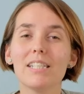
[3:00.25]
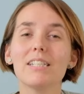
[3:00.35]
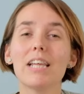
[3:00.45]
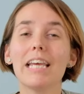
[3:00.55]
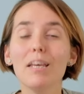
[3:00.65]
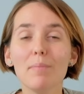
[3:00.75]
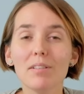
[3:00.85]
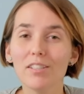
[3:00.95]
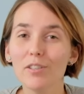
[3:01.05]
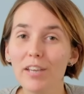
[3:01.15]
since the
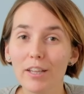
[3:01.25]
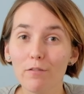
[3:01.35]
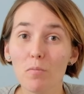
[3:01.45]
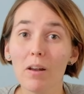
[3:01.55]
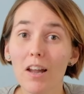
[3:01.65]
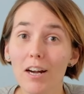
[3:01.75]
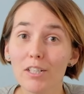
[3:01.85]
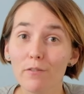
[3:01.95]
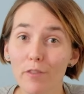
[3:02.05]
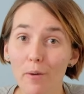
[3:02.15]
image that you get from a
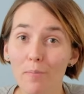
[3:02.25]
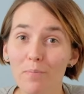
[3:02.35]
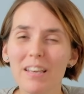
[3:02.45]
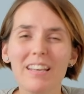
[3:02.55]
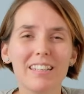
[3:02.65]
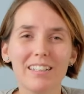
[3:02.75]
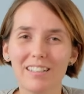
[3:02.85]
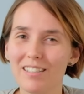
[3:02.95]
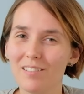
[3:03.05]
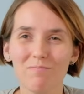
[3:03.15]
large film,
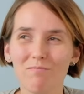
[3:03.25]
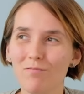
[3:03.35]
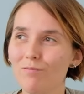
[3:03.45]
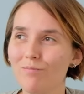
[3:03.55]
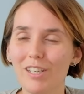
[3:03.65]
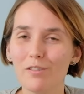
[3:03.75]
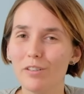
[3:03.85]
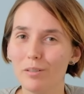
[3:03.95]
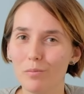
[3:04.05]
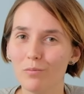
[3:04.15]
it's
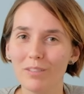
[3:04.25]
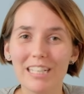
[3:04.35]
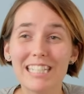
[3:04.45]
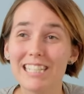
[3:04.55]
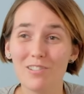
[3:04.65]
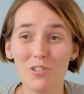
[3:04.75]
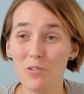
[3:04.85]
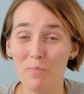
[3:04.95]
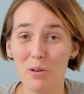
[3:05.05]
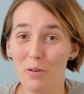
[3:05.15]
incredible. It's
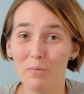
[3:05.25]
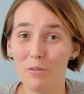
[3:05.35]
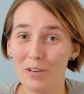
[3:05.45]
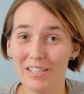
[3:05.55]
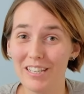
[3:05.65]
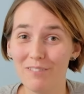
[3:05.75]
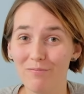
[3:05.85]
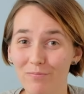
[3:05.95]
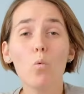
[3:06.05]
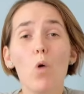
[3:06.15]
superb, honestly.
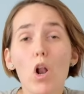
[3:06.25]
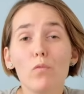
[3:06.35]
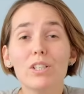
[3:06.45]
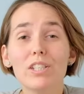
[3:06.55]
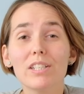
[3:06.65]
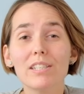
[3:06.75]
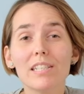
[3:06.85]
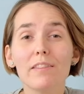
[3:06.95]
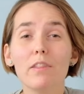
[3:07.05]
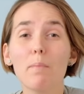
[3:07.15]
Well, we just
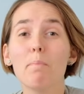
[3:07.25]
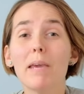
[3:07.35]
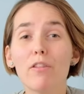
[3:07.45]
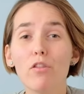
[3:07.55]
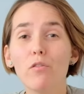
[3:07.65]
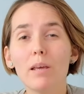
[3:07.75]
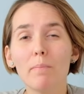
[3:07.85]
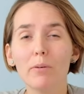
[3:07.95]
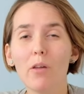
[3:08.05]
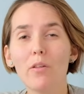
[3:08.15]
seen the big
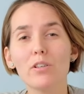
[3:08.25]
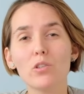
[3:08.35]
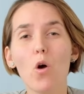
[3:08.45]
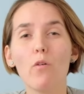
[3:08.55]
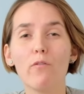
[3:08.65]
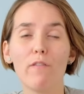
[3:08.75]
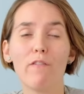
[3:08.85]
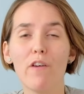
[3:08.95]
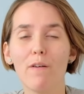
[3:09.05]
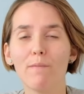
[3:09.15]
three brothers of
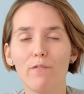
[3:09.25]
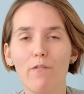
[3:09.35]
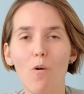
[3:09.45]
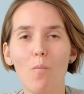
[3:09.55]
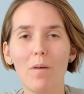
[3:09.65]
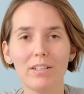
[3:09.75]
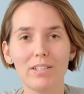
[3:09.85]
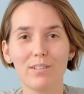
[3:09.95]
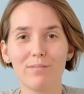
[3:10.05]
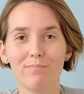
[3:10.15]
film formats.